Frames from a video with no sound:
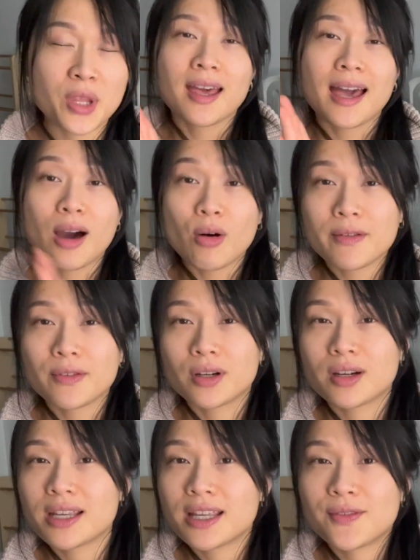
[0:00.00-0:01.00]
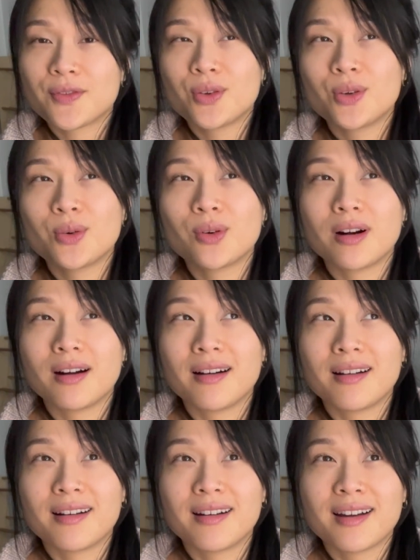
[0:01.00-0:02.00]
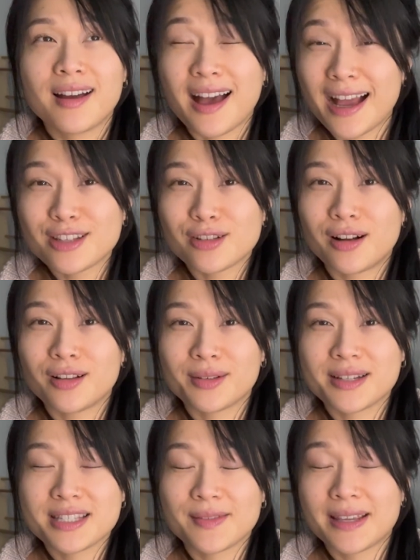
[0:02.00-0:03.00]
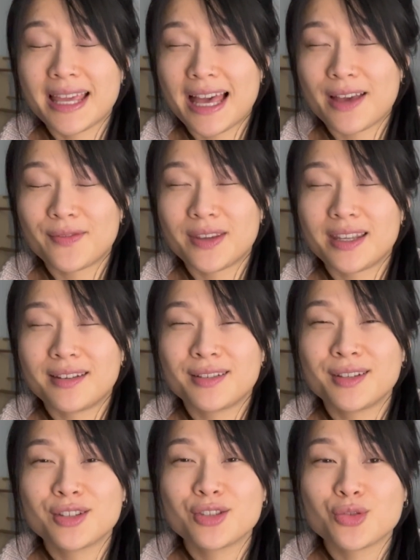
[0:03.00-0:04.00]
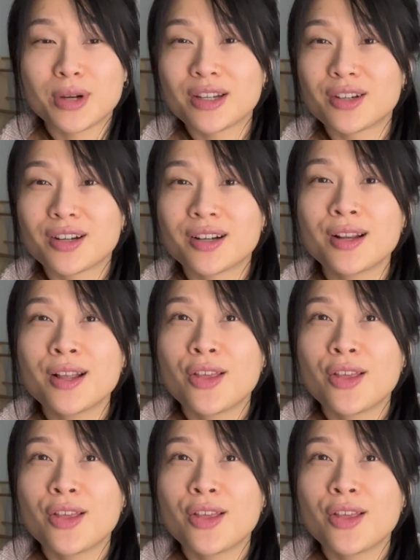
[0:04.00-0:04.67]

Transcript: However, if you are high tolerance of a caffeine drinker,